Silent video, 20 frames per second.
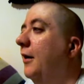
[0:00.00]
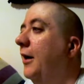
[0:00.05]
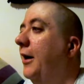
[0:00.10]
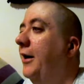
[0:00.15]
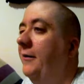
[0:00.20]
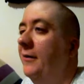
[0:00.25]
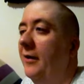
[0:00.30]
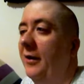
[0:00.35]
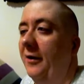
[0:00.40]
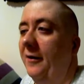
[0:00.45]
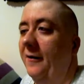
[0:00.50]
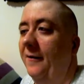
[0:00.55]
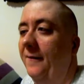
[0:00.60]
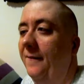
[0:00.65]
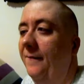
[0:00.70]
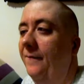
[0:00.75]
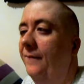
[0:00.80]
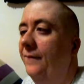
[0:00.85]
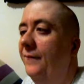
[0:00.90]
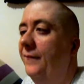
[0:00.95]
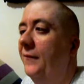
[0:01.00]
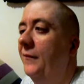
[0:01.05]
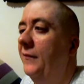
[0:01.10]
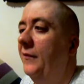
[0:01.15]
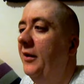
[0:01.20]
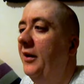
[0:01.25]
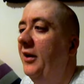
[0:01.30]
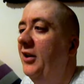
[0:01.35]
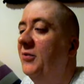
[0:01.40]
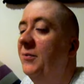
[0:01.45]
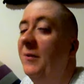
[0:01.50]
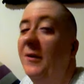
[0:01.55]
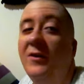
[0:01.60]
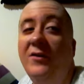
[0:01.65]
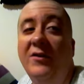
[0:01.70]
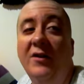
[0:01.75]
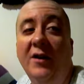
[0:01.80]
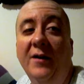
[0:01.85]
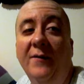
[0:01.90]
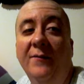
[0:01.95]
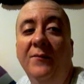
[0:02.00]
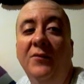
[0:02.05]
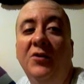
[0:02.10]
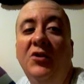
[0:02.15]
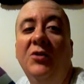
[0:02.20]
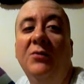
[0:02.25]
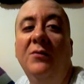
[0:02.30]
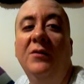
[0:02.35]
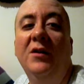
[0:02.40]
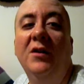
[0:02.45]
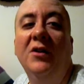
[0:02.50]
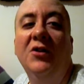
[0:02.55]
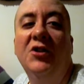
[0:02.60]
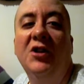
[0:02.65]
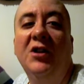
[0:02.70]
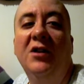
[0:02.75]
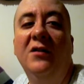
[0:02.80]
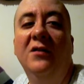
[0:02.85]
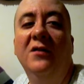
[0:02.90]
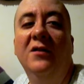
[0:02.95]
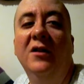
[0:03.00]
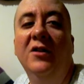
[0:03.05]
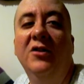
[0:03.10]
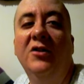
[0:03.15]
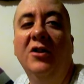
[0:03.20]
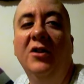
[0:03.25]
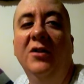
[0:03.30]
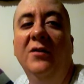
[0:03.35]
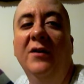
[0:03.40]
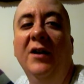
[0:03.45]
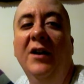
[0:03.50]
Anyway it's bedtime, so we're going to say goodnight to you.